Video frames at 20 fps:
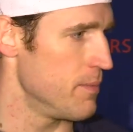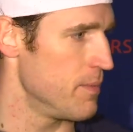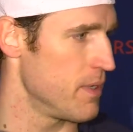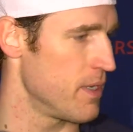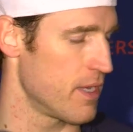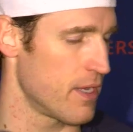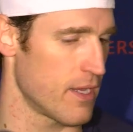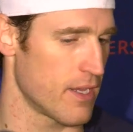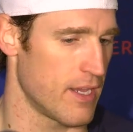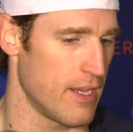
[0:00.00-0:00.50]
but
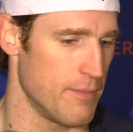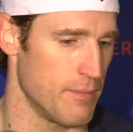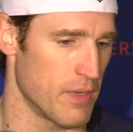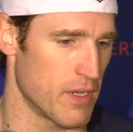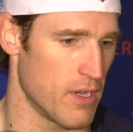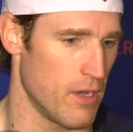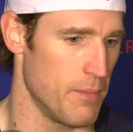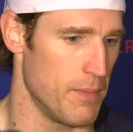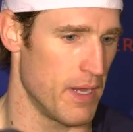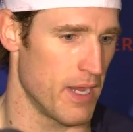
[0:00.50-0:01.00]
I, I, gave him a
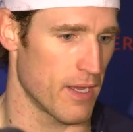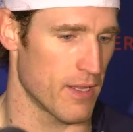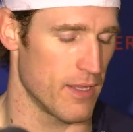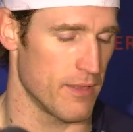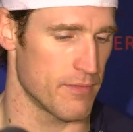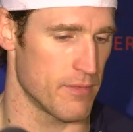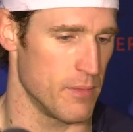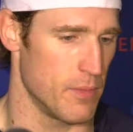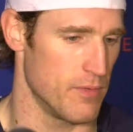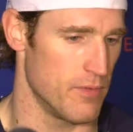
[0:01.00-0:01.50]
call back,
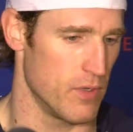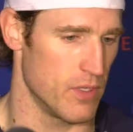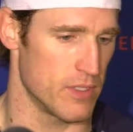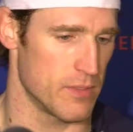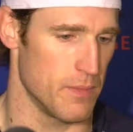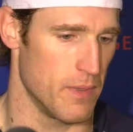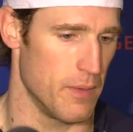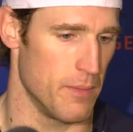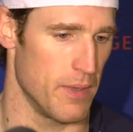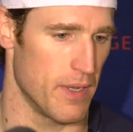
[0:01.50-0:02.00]
left him a
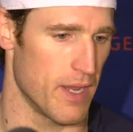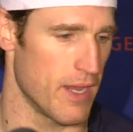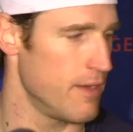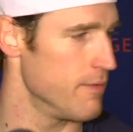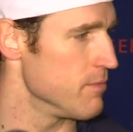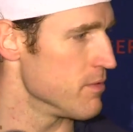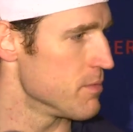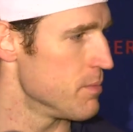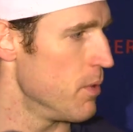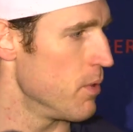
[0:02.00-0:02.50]
voicemail, but I
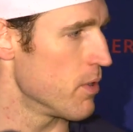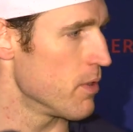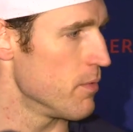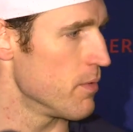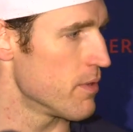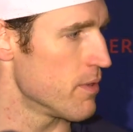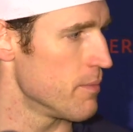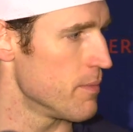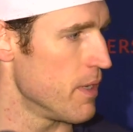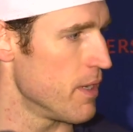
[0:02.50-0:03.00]
haven't spoken with him